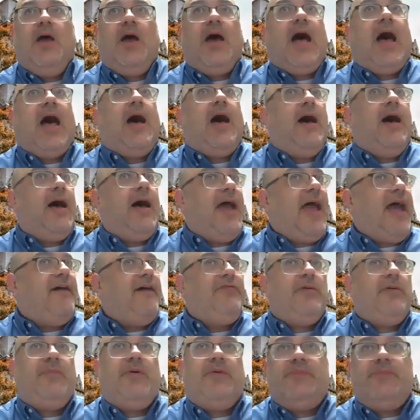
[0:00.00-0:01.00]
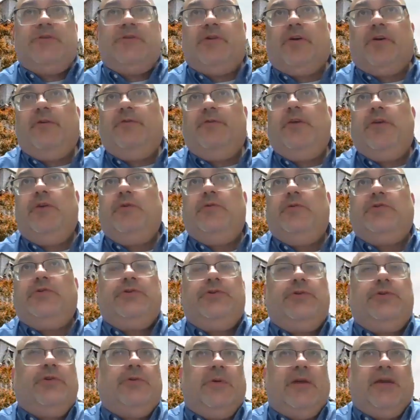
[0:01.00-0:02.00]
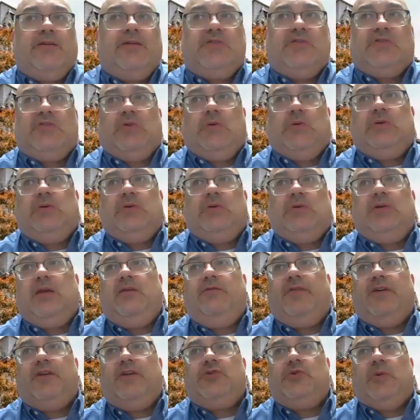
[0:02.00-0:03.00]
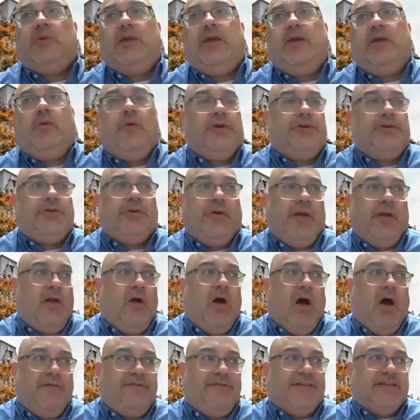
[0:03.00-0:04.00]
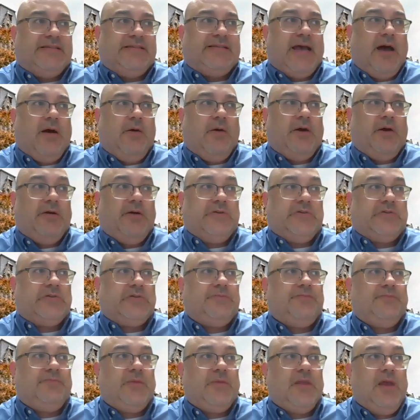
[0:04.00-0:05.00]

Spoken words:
have them observe you tutoring a student individually or during office hours.